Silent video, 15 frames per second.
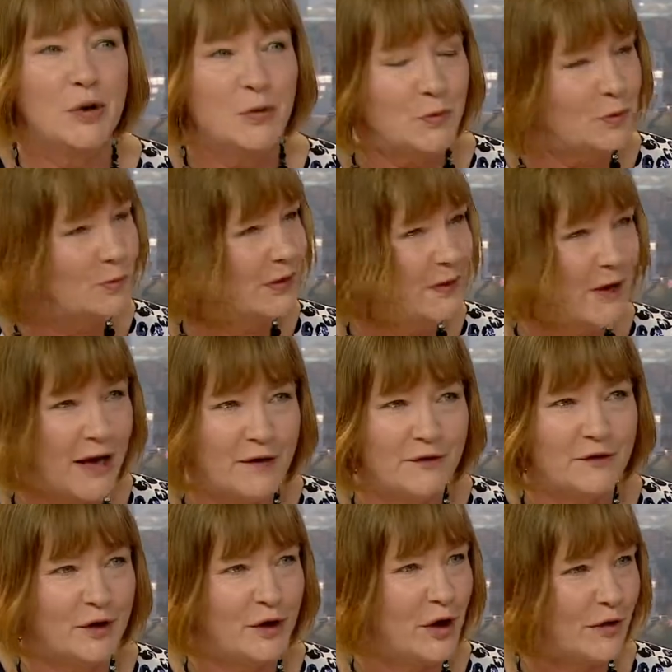We'll be there
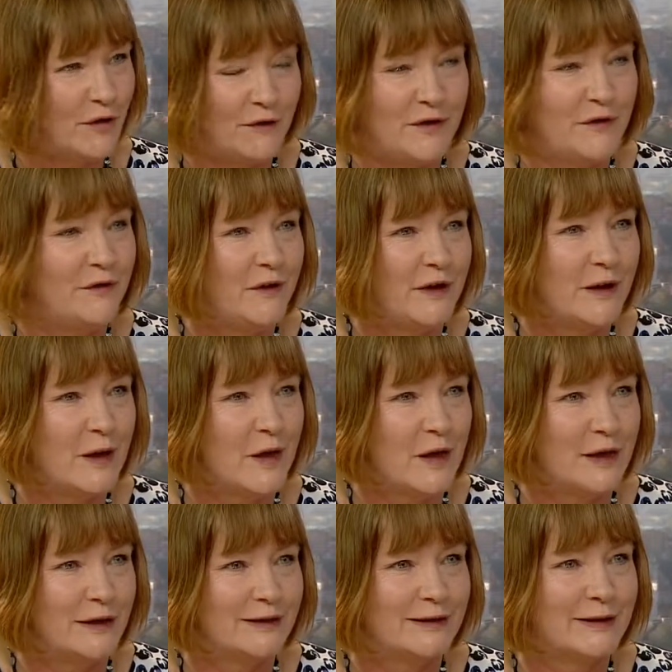for another 50
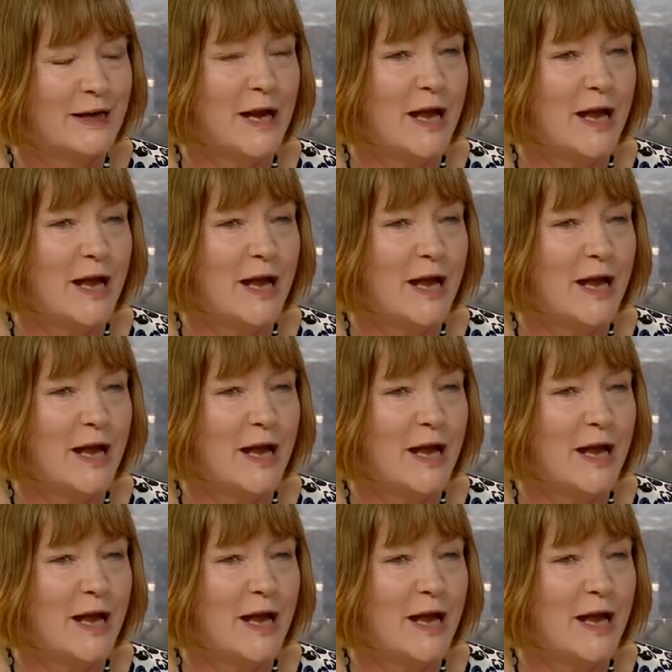years,